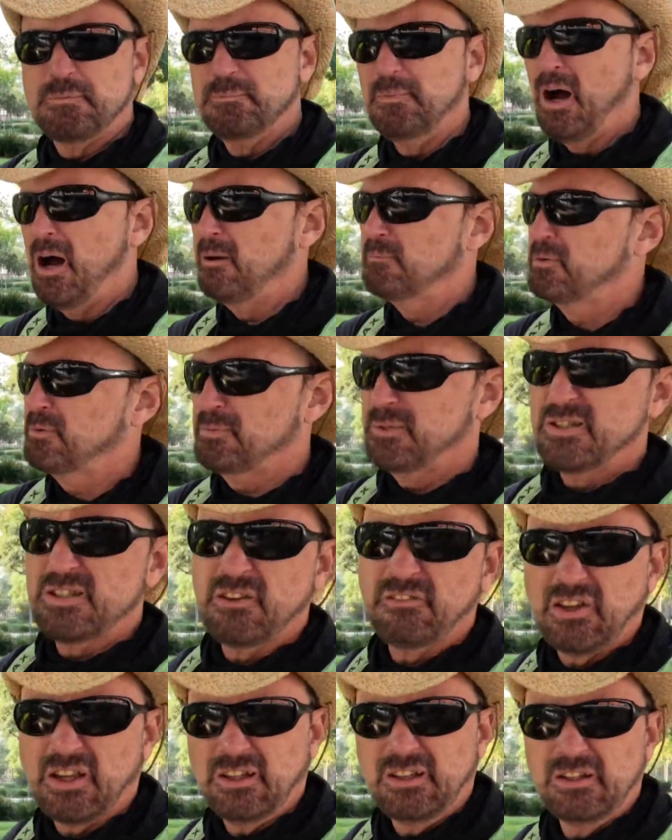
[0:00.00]
I'm
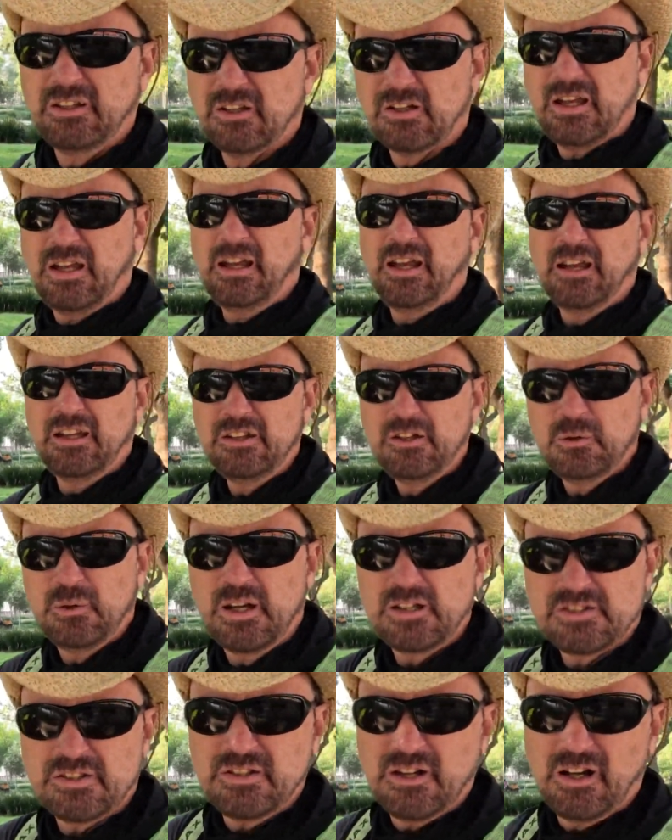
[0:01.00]
specifically looking at
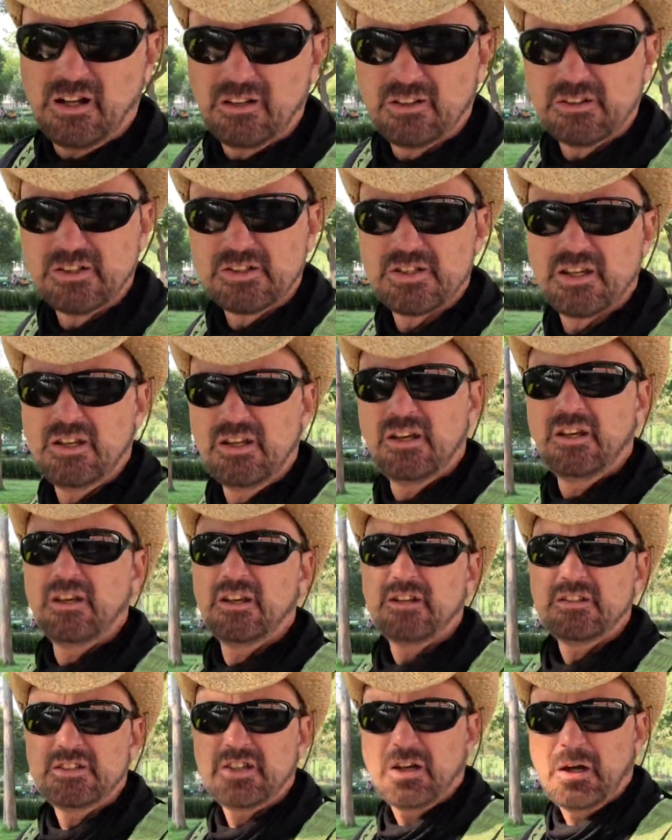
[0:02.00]
US dollars
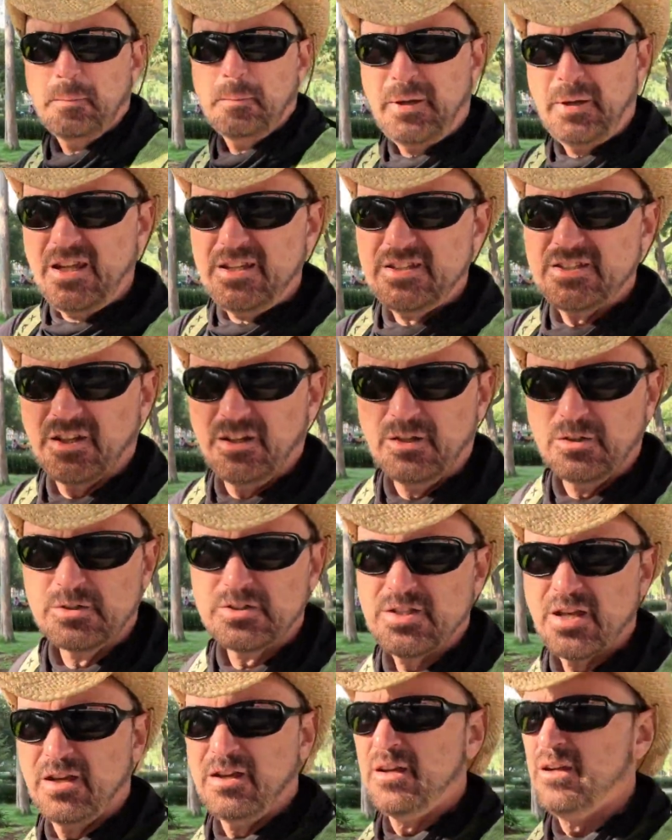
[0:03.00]
to
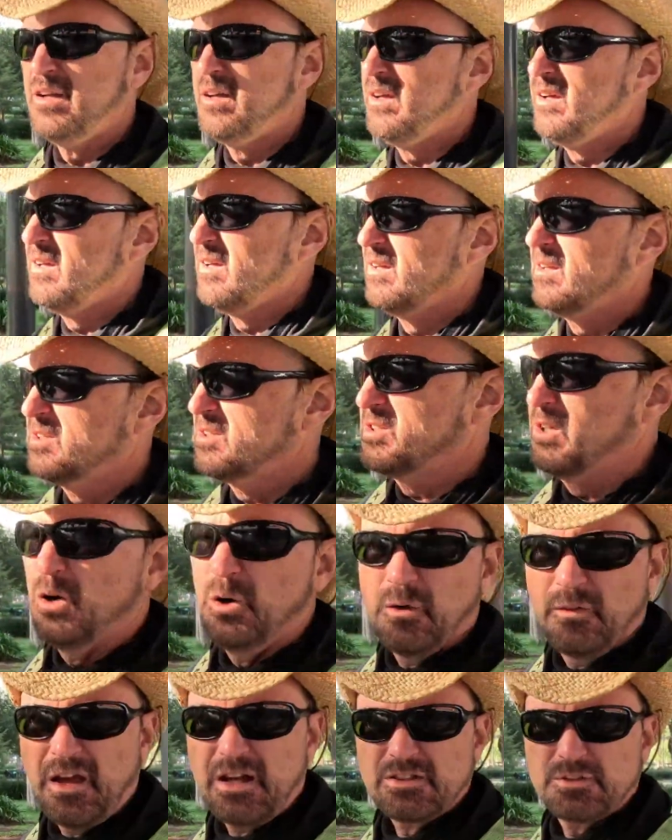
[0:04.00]
pesos,
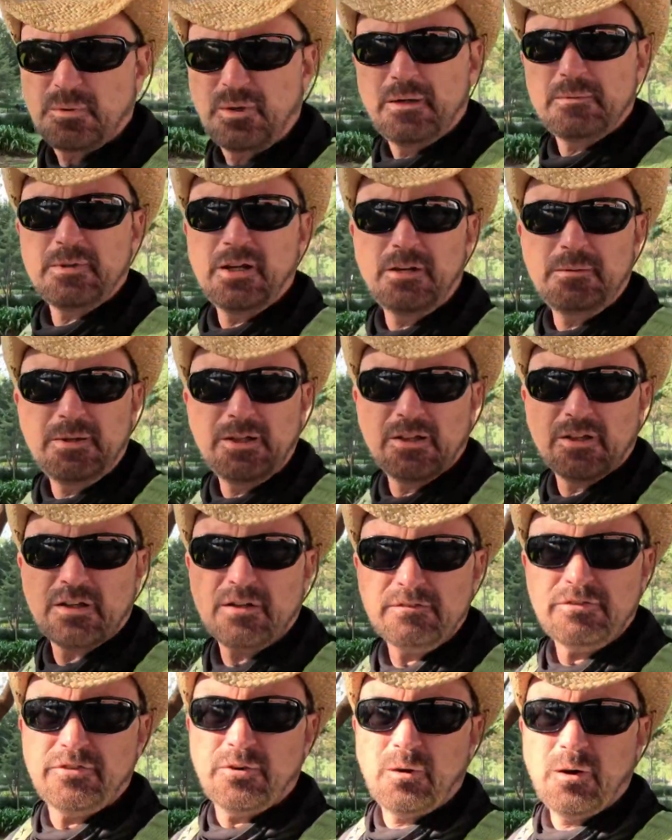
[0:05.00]
so that's what I'm going to be
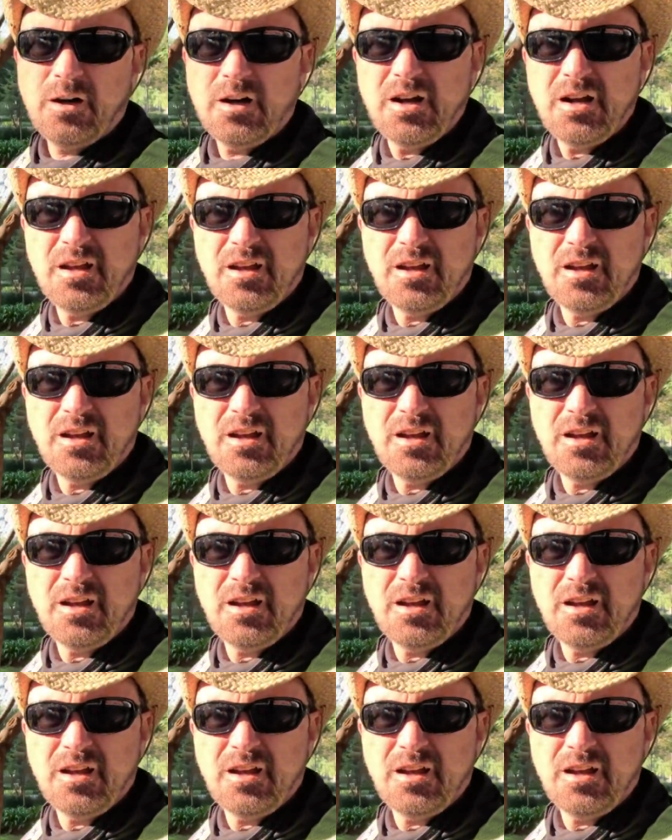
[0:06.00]
looking for.